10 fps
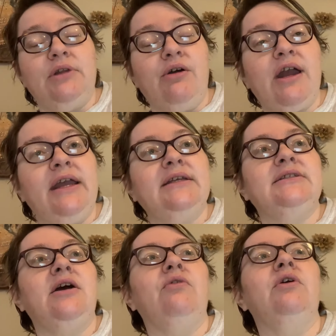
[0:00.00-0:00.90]
Okay,
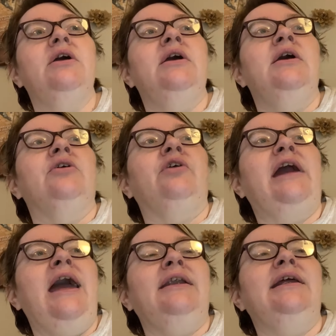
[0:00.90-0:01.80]
so
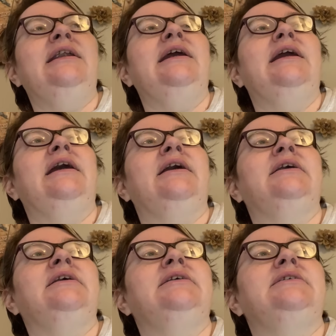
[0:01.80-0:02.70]
creatinine
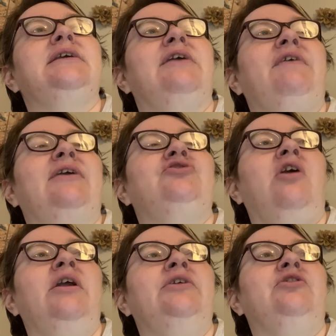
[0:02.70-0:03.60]
is, if I
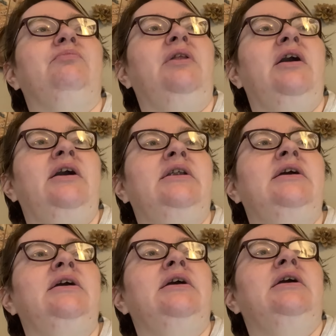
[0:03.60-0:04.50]
draw it in your
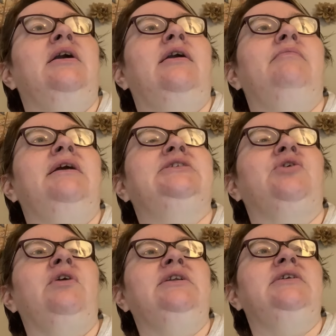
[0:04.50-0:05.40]
blood, it's
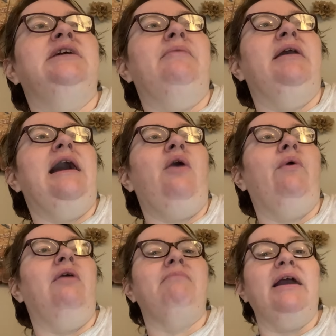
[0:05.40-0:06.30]
going to tell me how
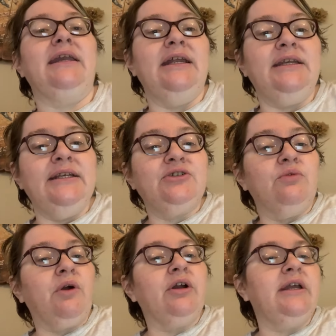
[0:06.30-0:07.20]
well my kidneys are
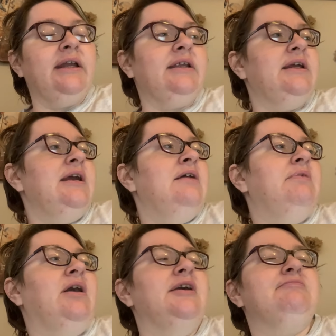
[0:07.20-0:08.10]
working,
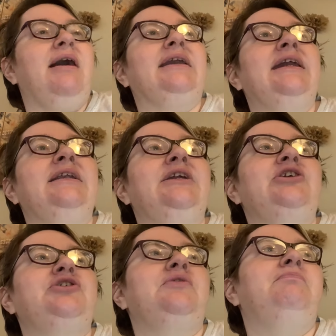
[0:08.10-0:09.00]
because my
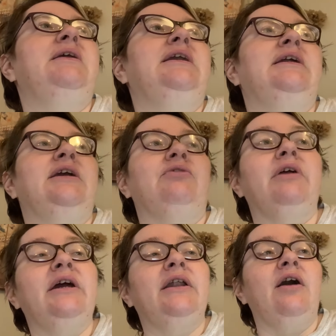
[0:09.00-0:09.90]
kidneys should be getting
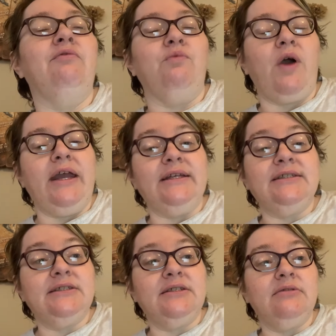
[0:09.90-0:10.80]
rid of
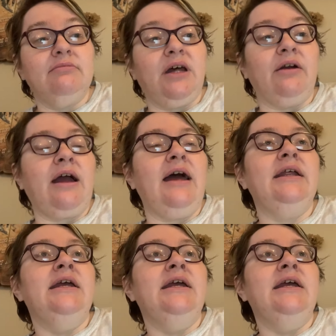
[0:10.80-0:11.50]
waste. All right.